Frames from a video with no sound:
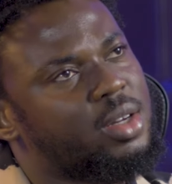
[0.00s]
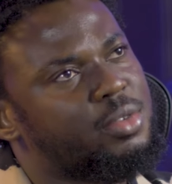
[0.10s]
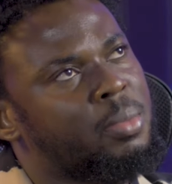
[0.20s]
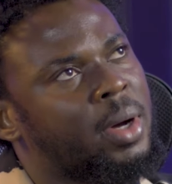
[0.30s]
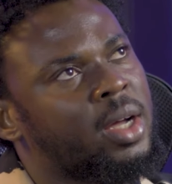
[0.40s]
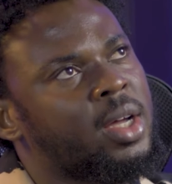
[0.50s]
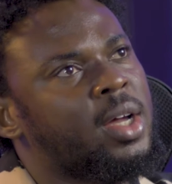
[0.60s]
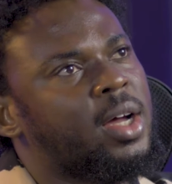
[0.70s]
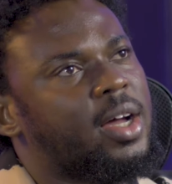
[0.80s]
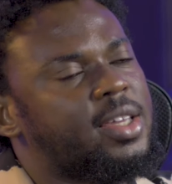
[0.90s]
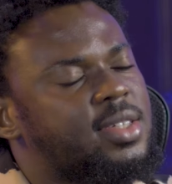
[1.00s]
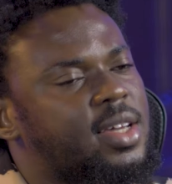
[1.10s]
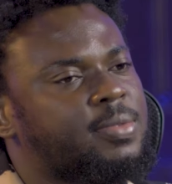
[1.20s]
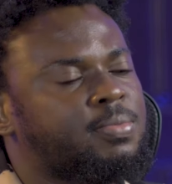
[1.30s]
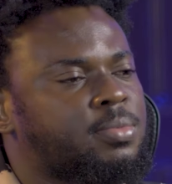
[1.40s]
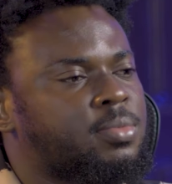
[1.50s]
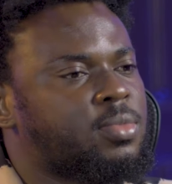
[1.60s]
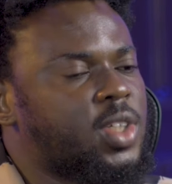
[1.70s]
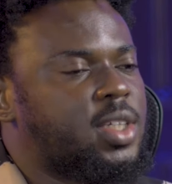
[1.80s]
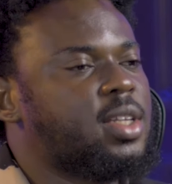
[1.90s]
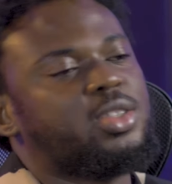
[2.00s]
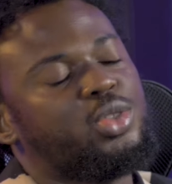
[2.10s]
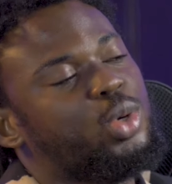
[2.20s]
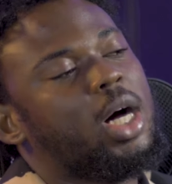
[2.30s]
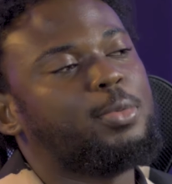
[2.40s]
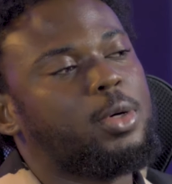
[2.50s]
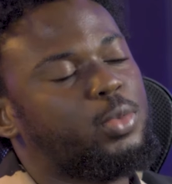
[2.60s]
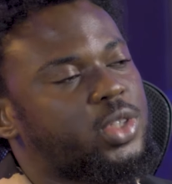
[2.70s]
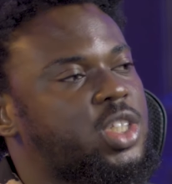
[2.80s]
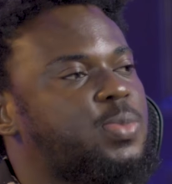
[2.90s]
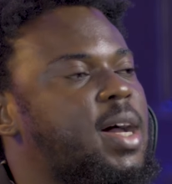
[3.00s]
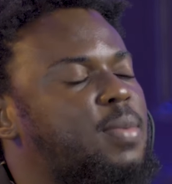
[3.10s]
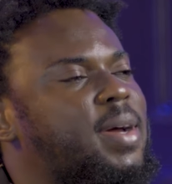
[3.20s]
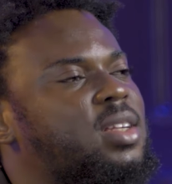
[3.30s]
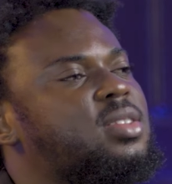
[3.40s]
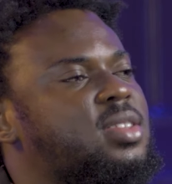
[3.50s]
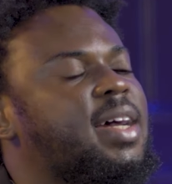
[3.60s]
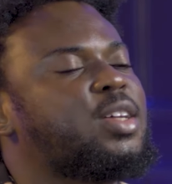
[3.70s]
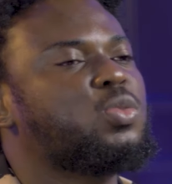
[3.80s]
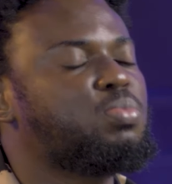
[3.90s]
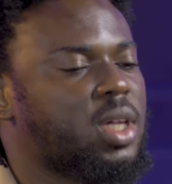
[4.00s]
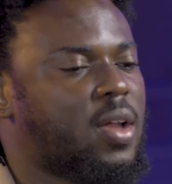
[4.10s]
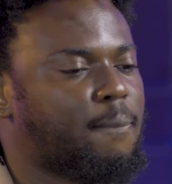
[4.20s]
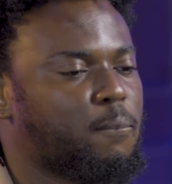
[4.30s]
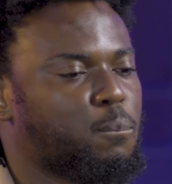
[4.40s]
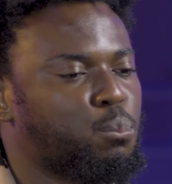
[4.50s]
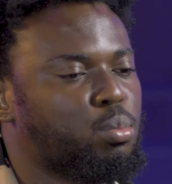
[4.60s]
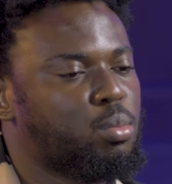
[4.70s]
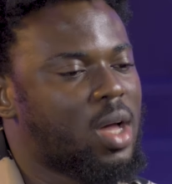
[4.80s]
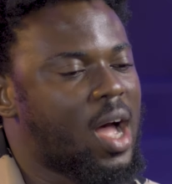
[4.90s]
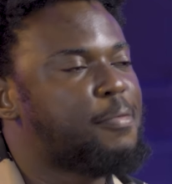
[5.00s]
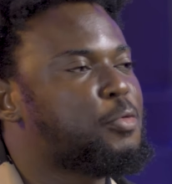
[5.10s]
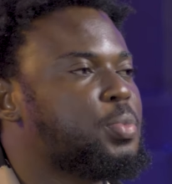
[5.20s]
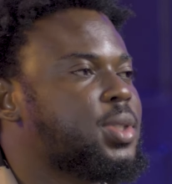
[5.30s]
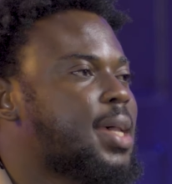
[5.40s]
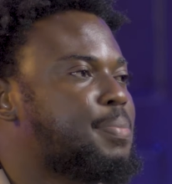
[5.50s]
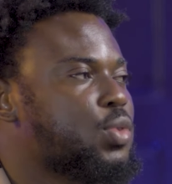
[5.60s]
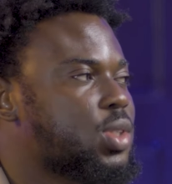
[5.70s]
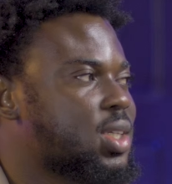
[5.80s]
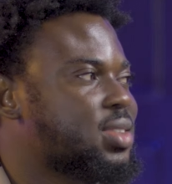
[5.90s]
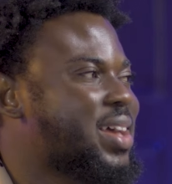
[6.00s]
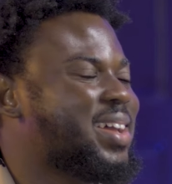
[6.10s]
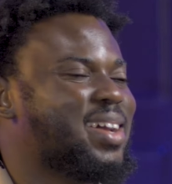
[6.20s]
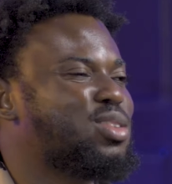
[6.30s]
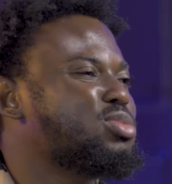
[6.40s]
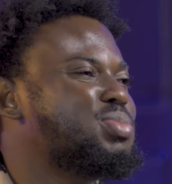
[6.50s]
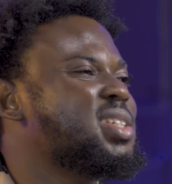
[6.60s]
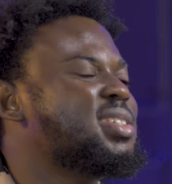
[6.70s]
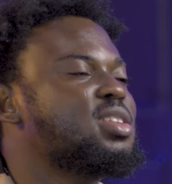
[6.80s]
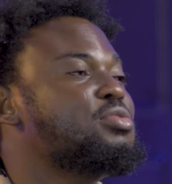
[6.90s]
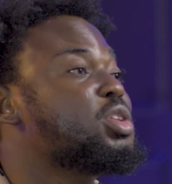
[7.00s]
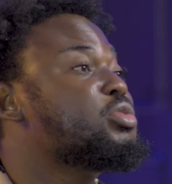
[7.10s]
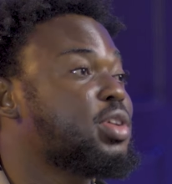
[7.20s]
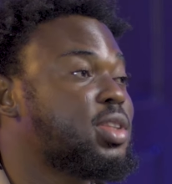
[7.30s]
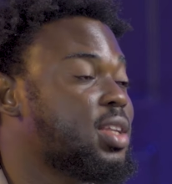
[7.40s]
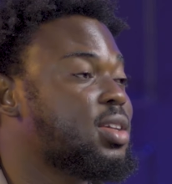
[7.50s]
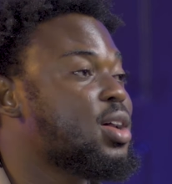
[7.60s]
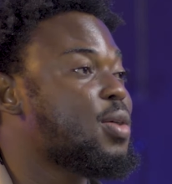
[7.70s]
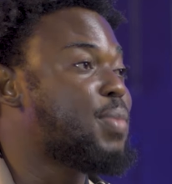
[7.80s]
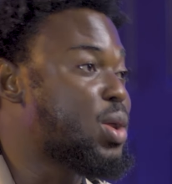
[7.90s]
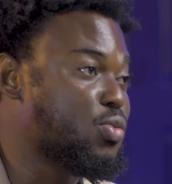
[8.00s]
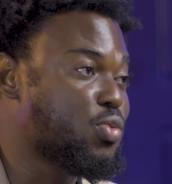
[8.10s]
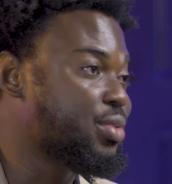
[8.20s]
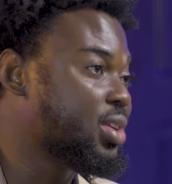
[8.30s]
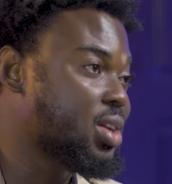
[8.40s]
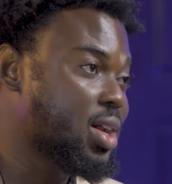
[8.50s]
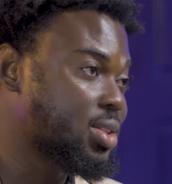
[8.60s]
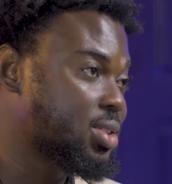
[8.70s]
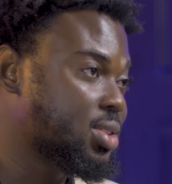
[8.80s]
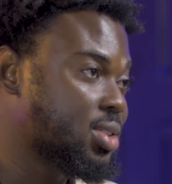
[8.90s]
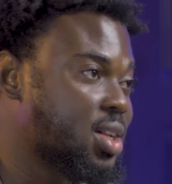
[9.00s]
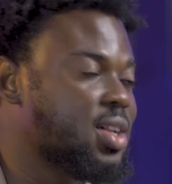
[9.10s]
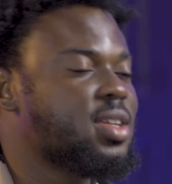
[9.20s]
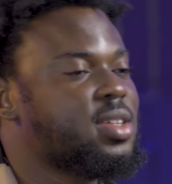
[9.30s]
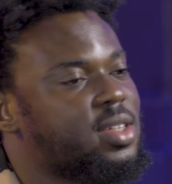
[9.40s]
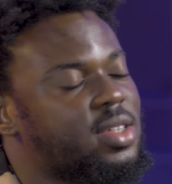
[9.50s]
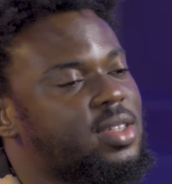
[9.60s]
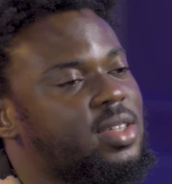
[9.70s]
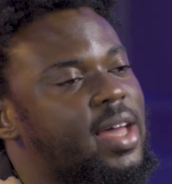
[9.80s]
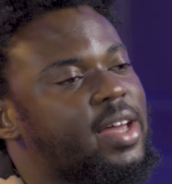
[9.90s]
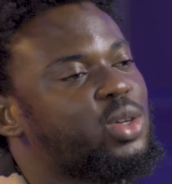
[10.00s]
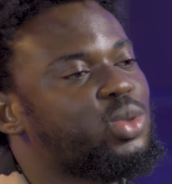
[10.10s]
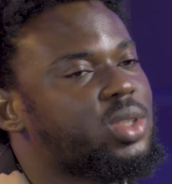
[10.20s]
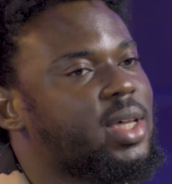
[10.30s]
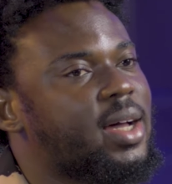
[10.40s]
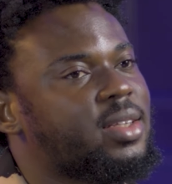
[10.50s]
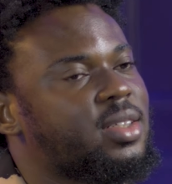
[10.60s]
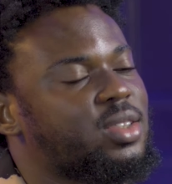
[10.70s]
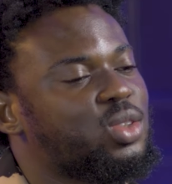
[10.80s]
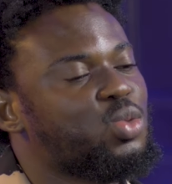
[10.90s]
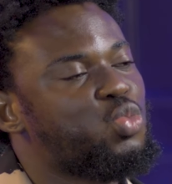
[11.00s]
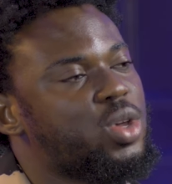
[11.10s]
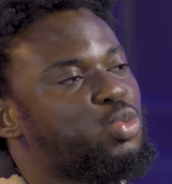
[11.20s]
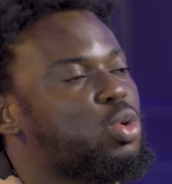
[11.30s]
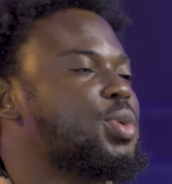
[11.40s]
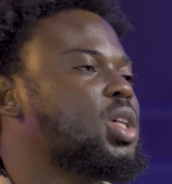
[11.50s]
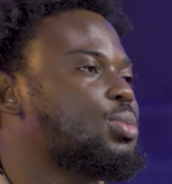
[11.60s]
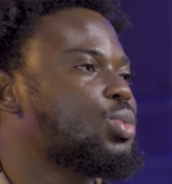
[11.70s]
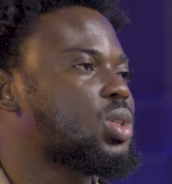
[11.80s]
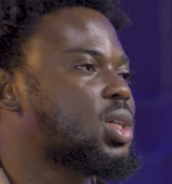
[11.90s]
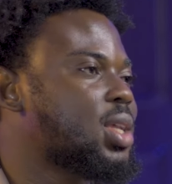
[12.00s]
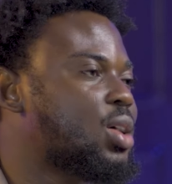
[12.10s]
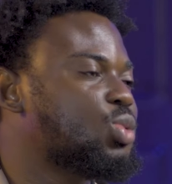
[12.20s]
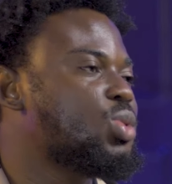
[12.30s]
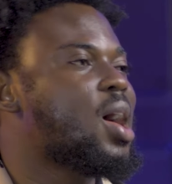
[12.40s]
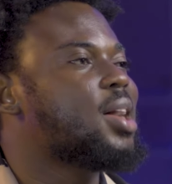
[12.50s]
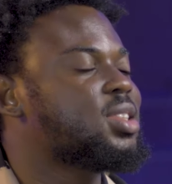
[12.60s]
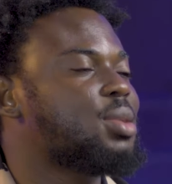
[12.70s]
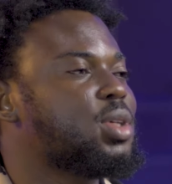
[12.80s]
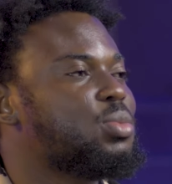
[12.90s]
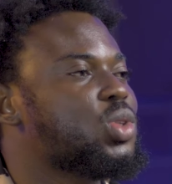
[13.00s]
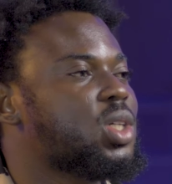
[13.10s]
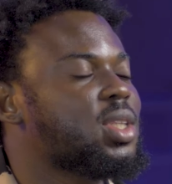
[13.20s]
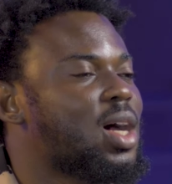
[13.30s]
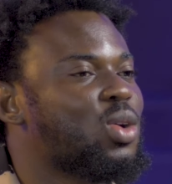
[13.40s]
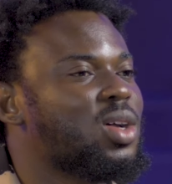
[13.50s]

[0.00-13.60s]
out Rema. Uh, he said, he said his new album was inspired by the desire to make Afrobeat type music that cannot be easily recreated by the foreign guys. He, he, he argues that the way we're making music now, the way our artists are making music now,